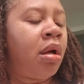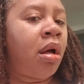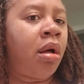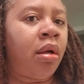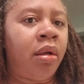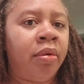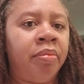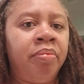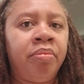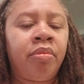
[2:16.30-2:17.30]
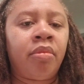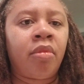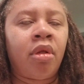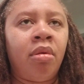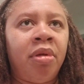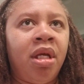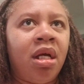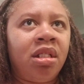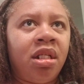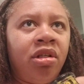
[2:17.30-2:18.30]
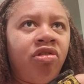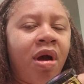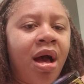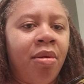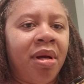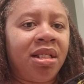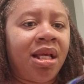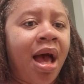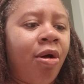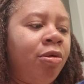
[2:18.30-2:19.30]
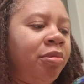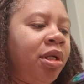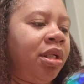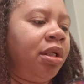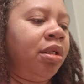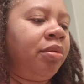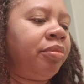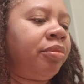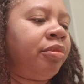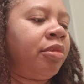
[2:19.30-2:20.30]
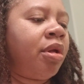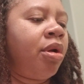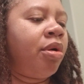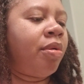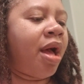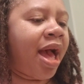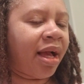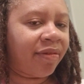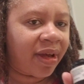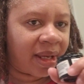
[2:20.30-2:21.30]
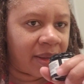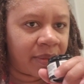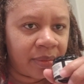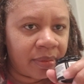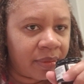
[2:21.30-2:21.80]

um, because of the dry out my scalp and will aggravate it.